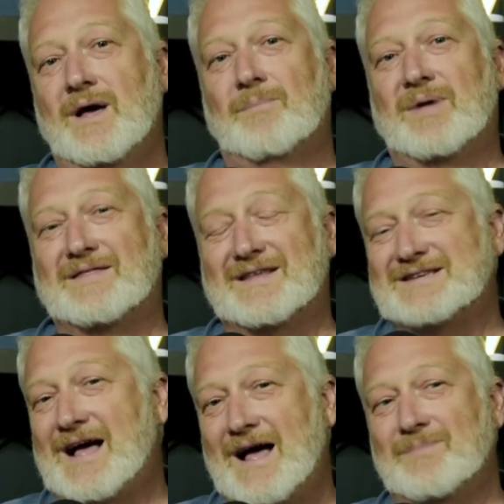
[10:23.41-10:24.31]
But at the
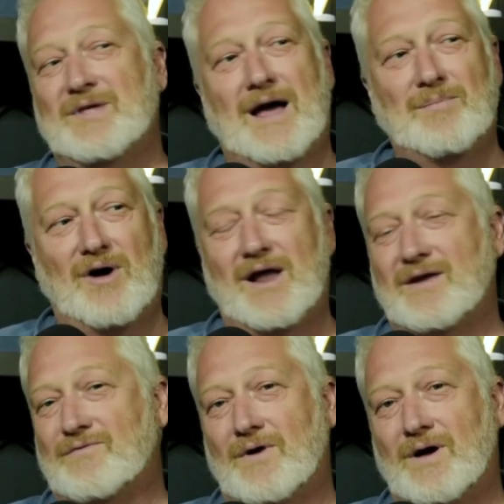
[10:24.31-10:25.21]
time that I bought
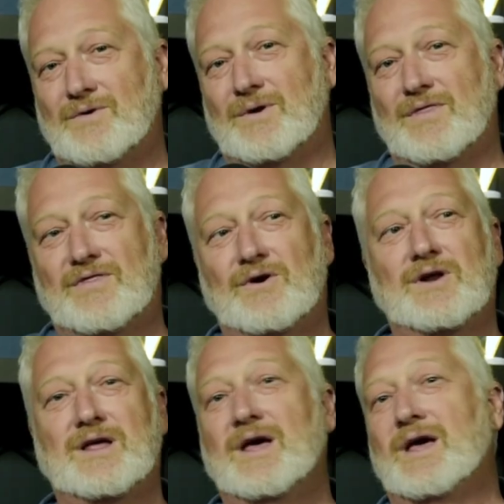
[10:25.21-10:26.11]
it for
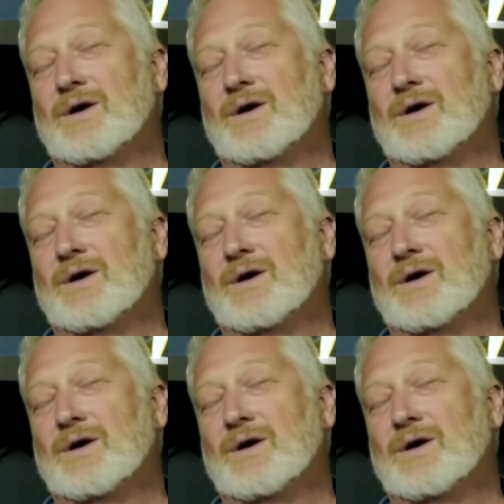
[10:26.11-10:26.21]
$130,000,